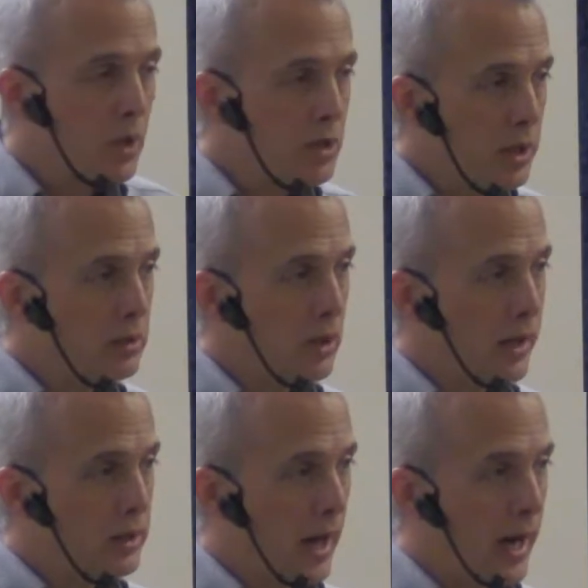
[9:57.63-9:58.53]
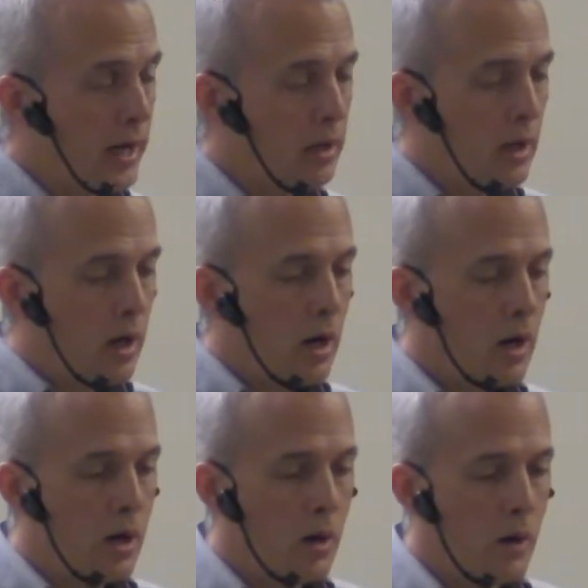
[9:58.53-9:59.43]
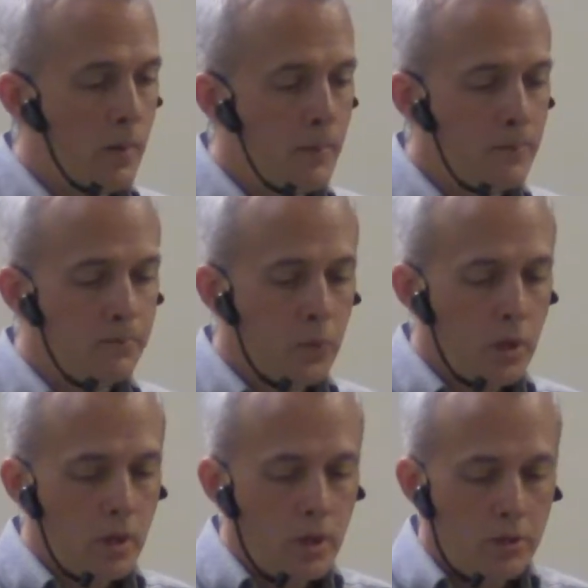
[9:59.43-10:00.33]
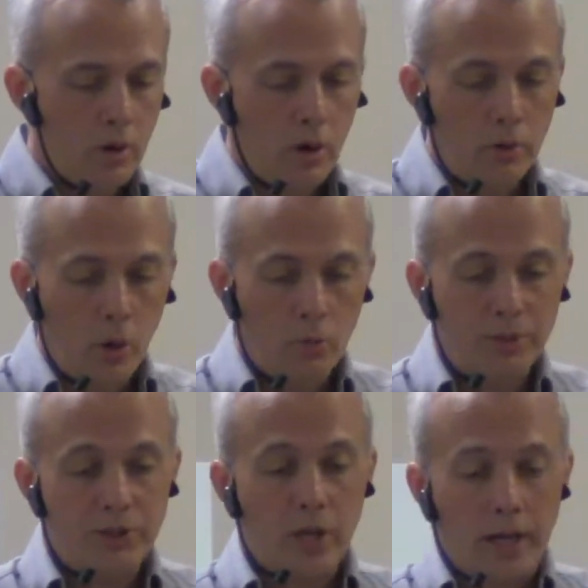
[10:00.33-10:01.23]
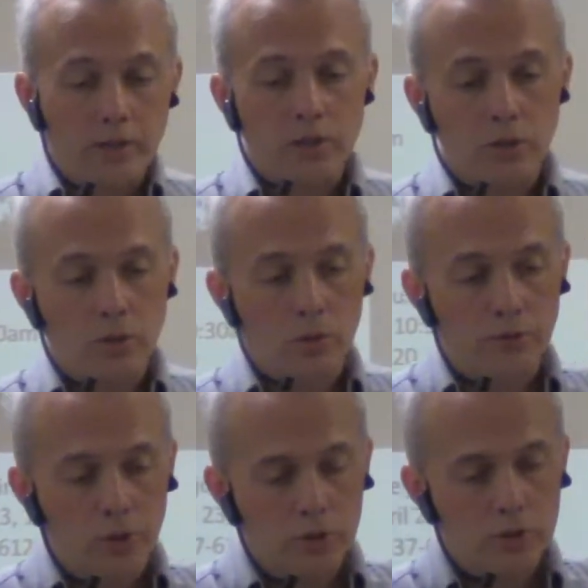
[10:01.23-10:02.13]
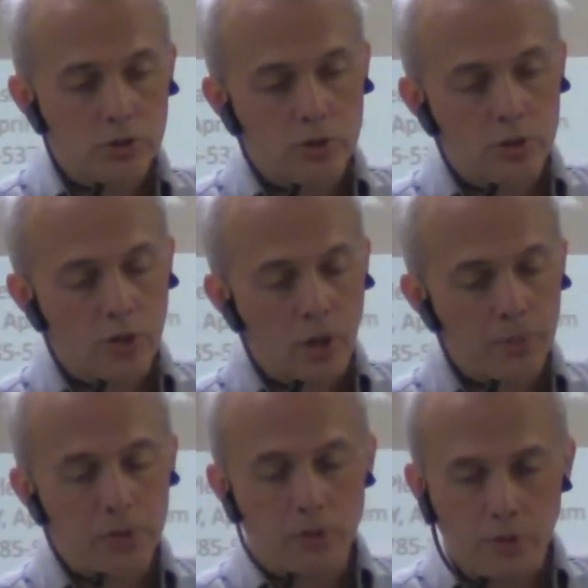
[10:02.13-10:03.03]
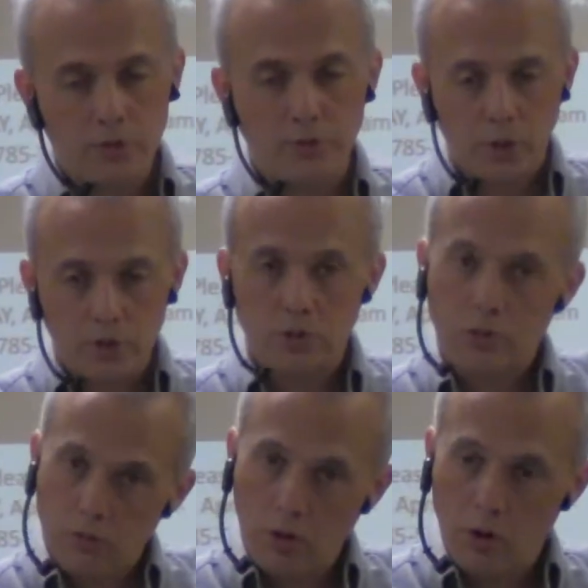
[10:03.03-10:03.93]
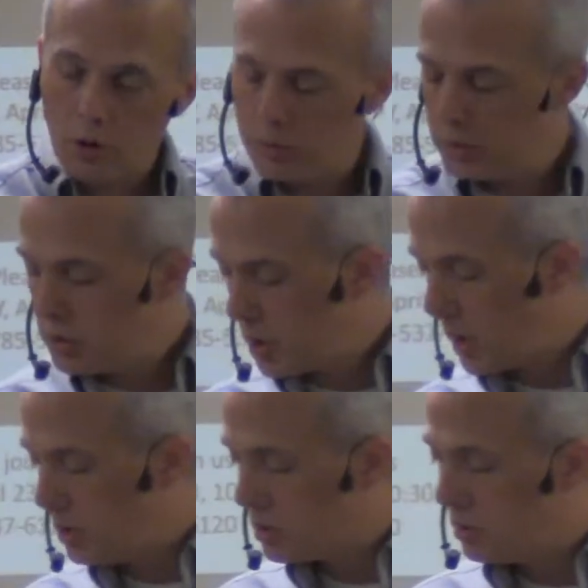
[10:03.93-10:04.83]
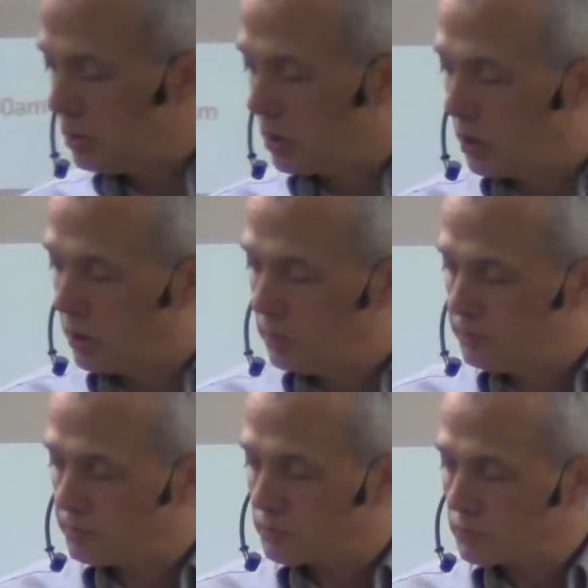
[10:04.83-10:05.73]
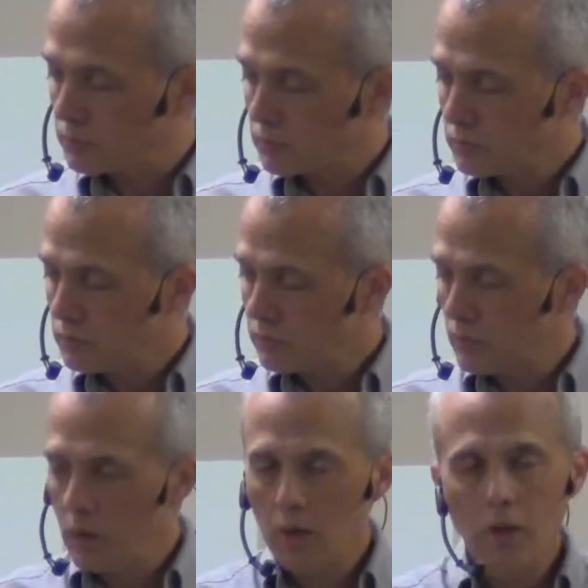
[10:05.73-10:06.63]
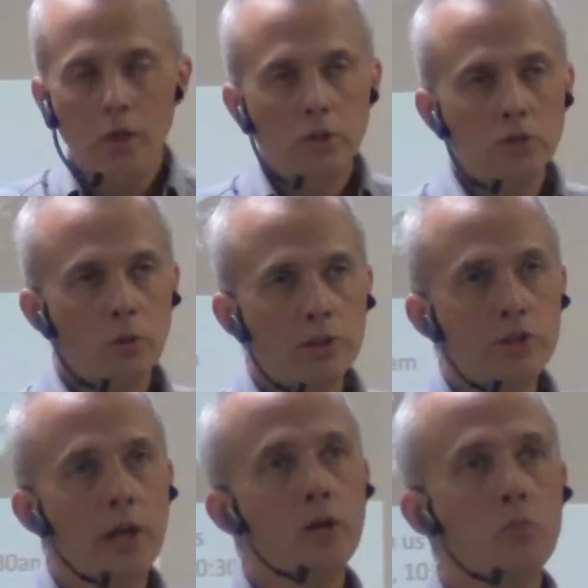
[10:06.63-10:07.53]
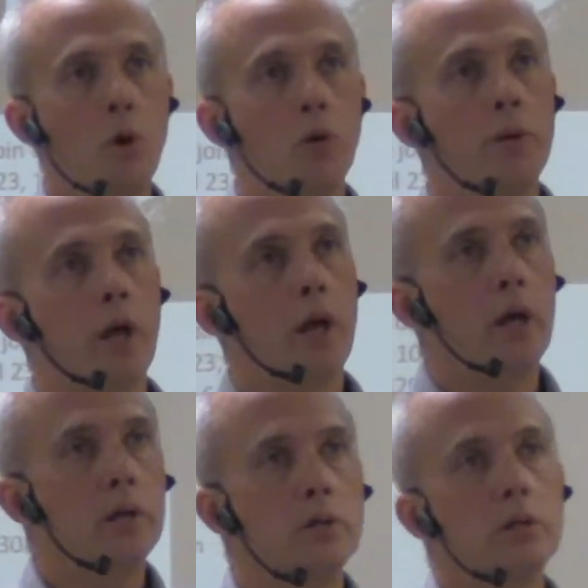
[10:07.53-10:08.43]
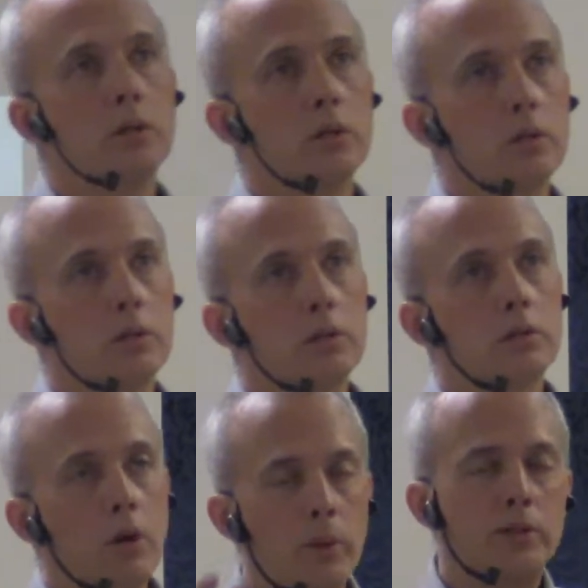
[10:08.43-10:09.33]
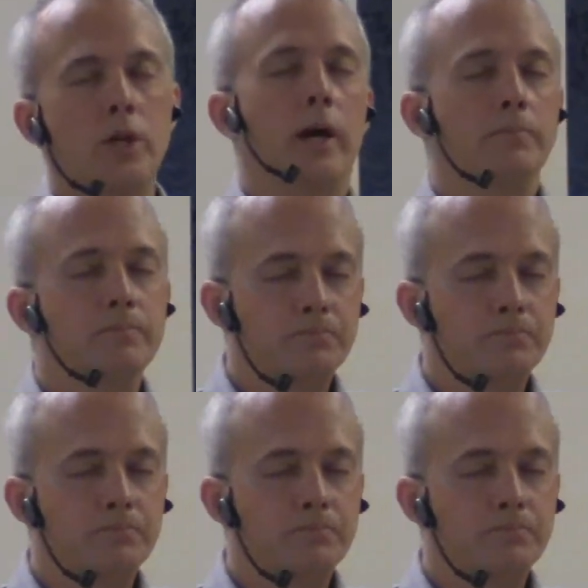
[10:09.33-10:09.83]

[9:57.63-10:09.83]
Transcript: Things like that. There are no mistakes in the universe, just opportunities us to grow and to change and to learn. So let's take a moment and go inside.